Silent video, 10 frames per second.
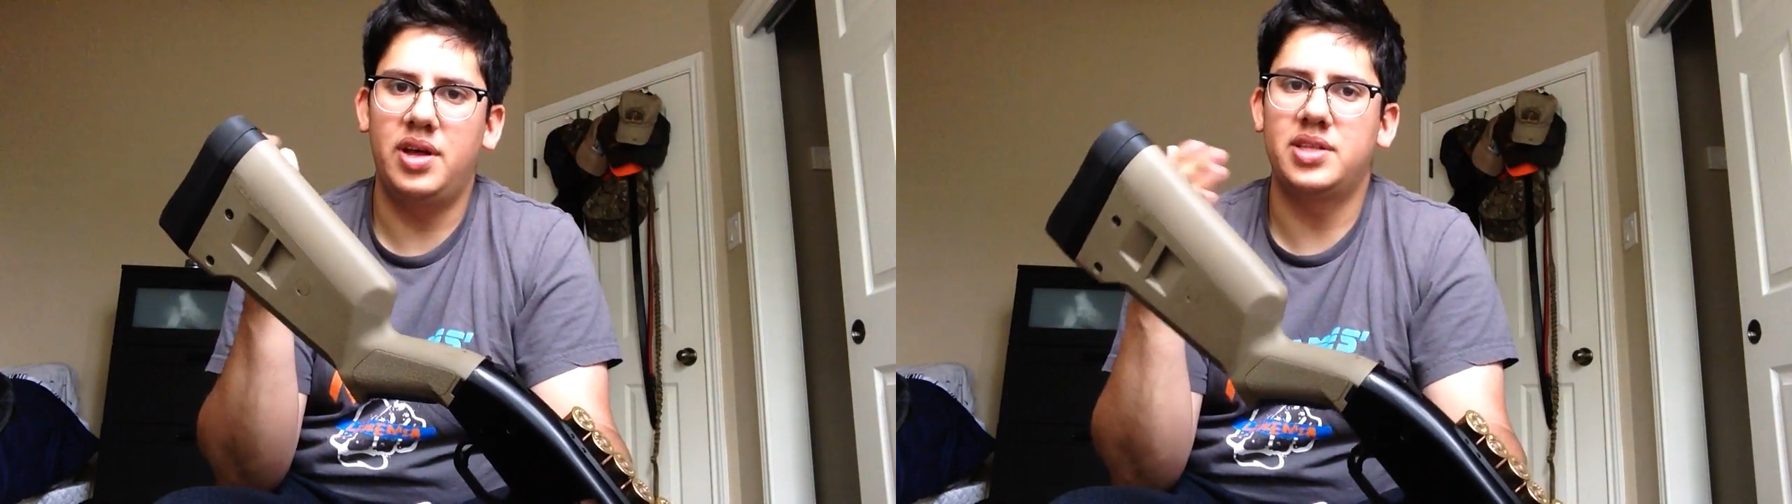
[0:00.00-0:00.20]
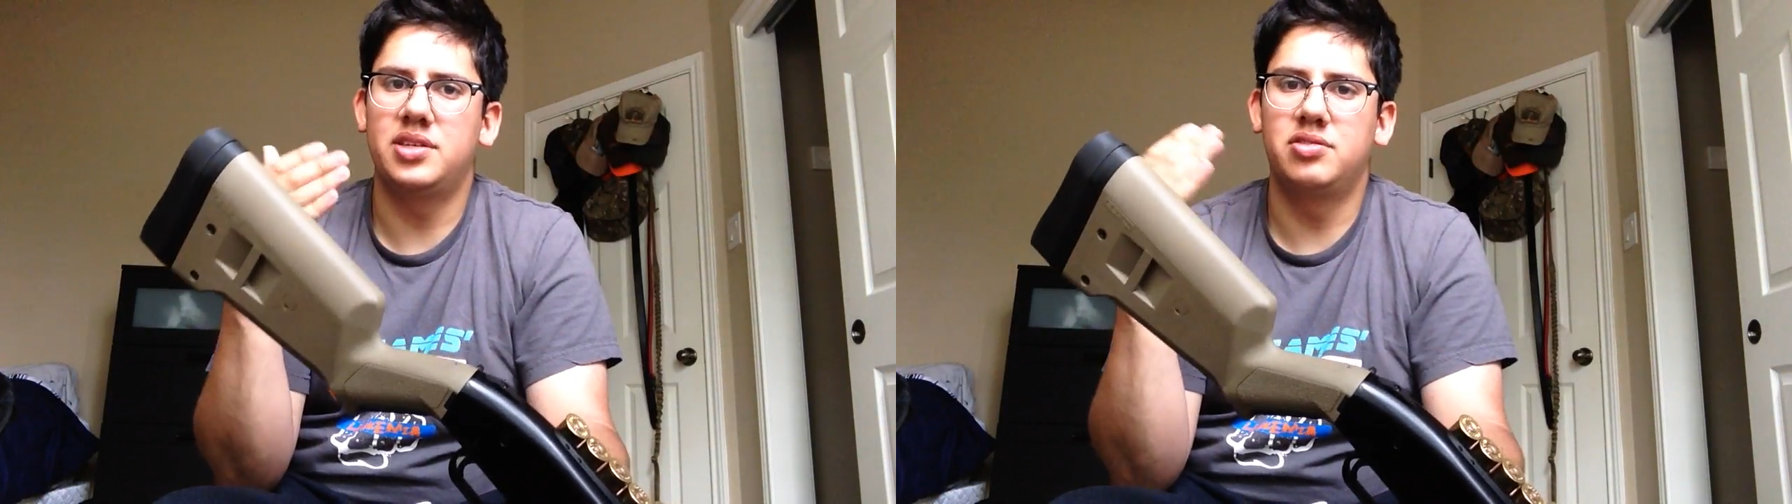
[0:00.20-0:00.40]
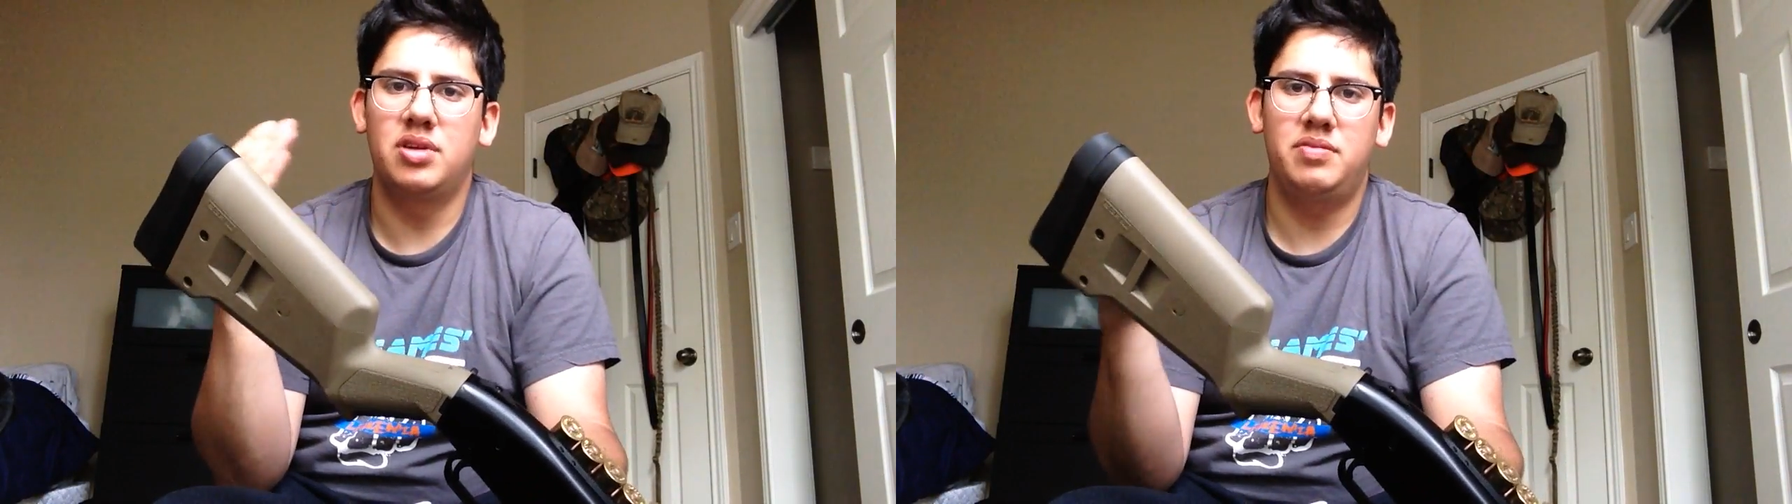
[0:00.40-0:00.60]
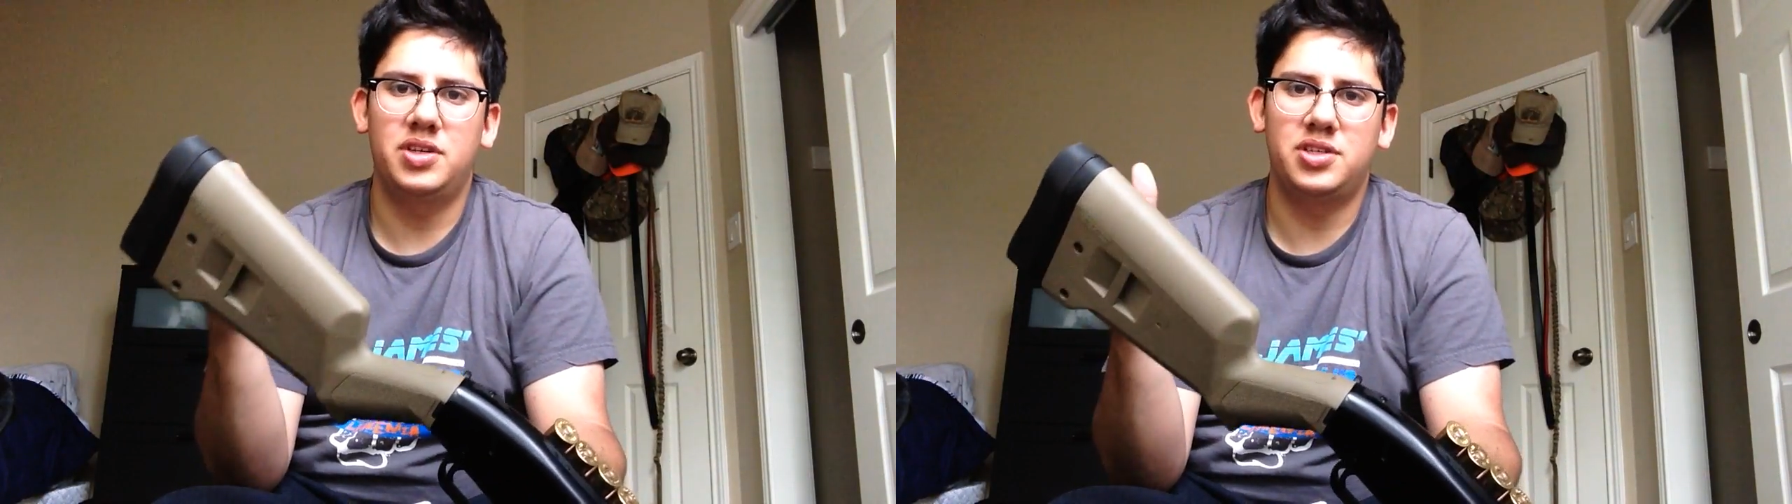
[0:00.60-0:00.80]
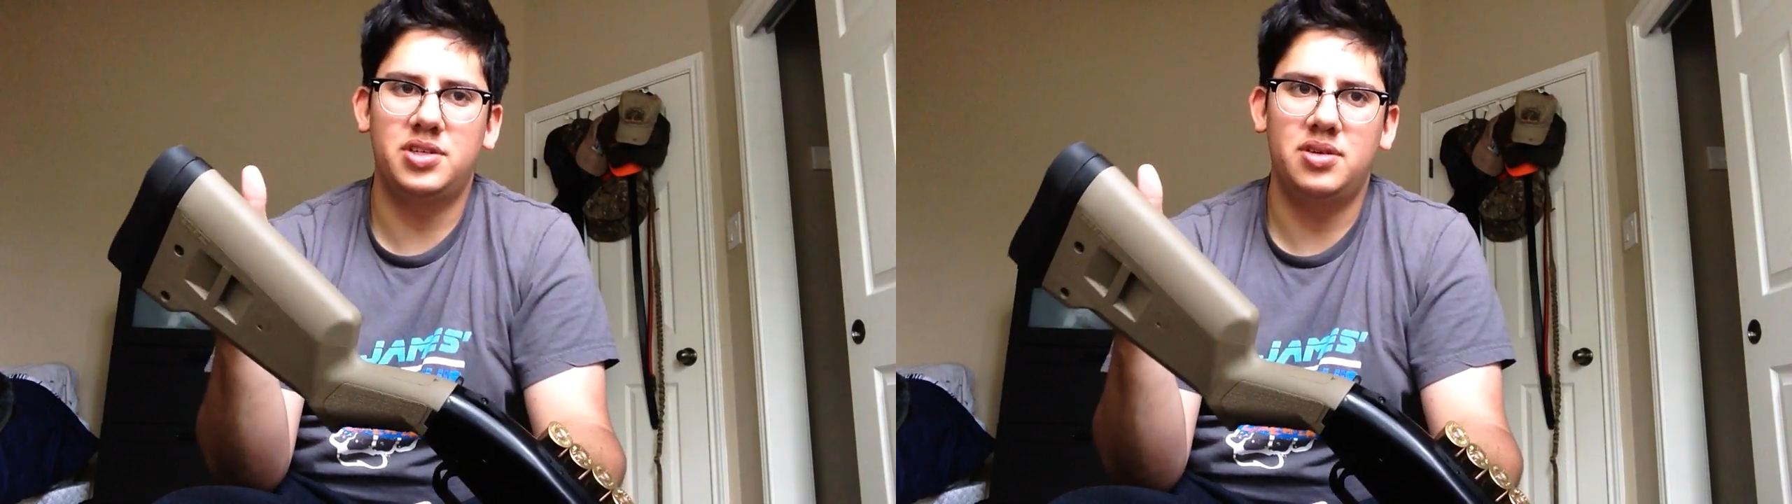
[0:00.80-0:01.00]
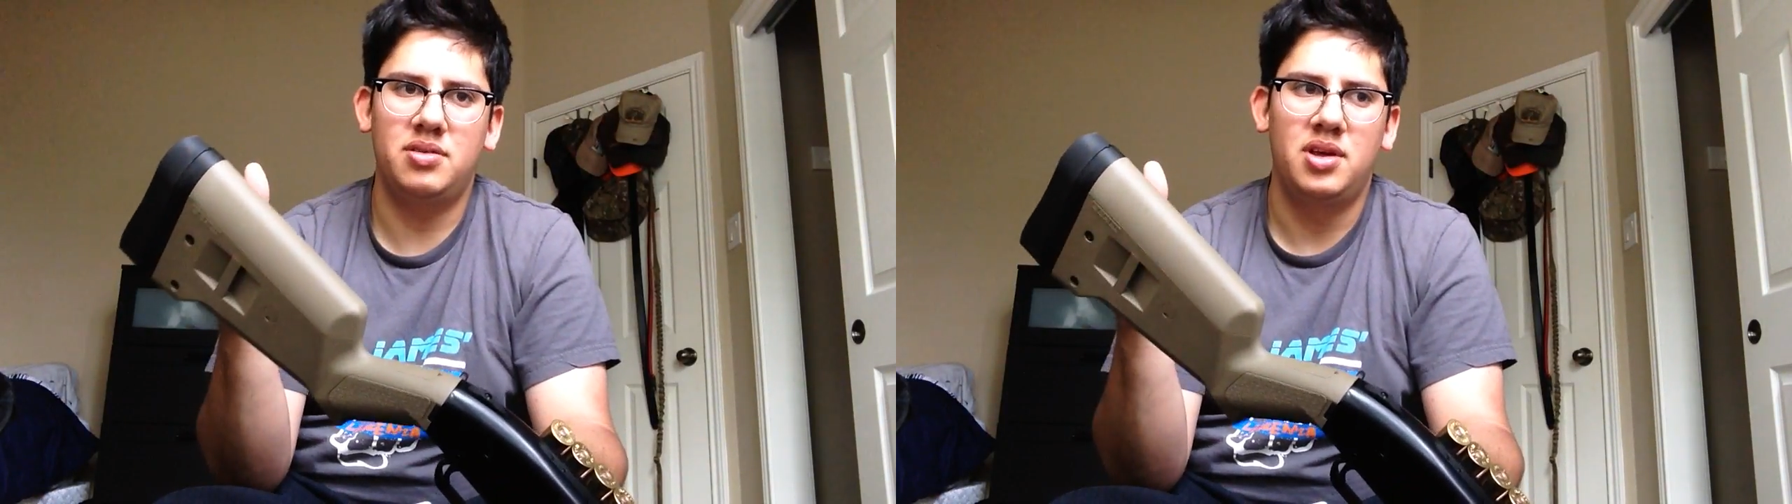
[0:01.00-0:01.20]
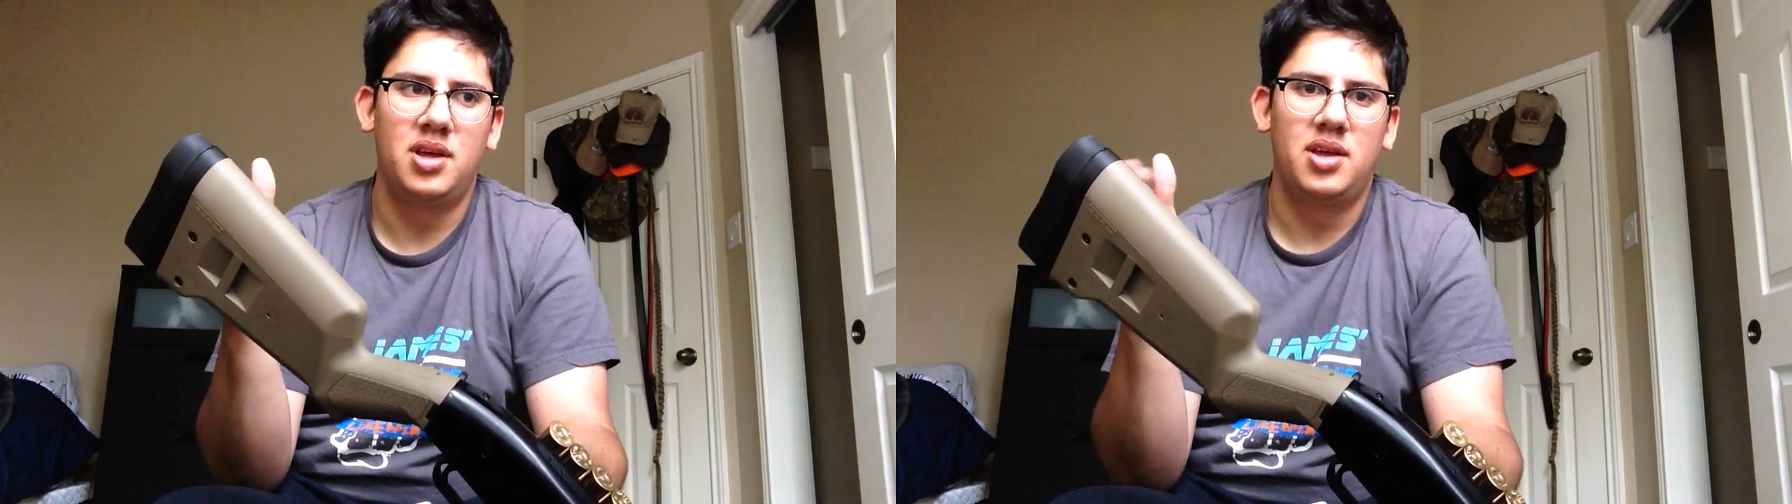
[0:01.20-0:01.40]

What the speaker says: It's a dream to shoot.